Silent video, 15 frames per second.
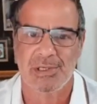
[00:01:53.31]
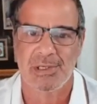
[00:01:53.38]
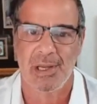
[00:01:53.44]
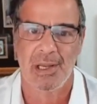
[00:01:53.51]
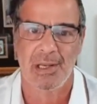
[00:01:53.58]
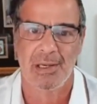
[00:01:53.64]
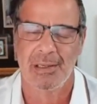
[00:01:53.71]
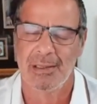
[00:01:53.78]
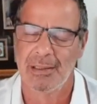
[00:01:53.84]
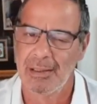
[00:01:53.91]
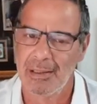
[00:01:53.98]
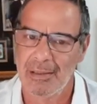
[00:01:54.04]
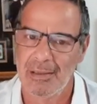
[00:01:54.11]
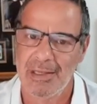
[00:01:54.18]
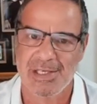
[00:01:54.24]
And
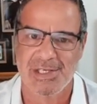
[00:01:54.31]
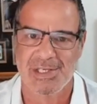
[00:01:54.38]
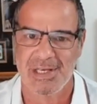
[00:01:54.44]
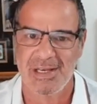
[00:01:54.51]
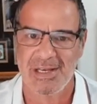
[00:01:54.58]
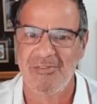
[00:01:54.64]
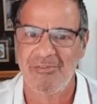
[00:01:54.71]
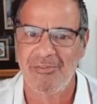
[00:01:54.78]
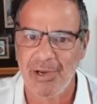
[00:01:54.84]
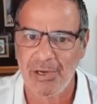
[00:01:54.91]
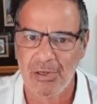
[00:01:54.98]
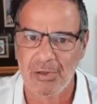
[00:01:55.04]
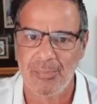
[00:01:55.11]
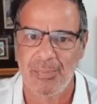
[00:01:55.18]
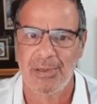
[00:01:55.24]
in this
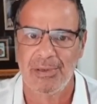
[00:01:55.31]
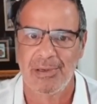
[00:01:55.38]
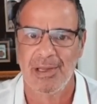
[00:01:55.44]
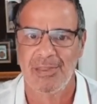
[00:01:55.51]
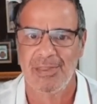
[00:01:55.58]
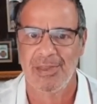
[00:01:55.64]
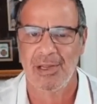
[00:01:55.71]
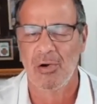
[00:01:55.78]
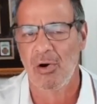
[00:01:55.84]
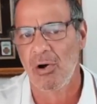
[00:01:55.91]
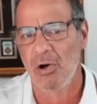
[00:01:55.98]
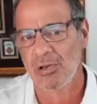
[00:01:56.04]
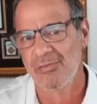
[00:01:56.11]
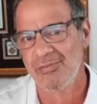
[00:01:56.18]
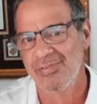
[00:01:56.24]
environment, I think
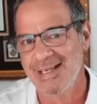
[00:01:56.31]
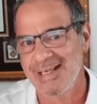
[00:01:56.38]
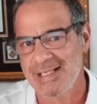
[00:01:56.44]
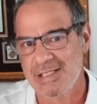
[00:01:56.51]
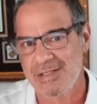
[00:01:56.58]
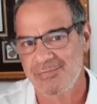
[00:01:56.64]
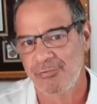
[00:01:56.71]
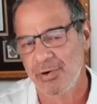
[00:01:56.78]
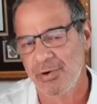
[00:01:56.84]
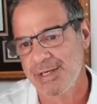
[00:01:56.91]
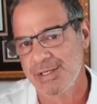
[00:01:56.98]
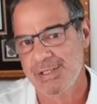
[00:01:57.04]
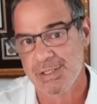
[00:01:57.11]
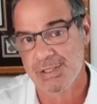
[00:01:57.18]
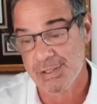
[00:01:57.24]
all of these
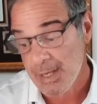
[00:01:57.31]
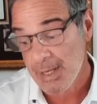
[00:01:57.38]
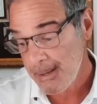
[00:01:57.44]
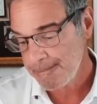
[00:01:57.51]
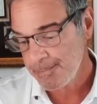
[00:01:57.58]
phrases,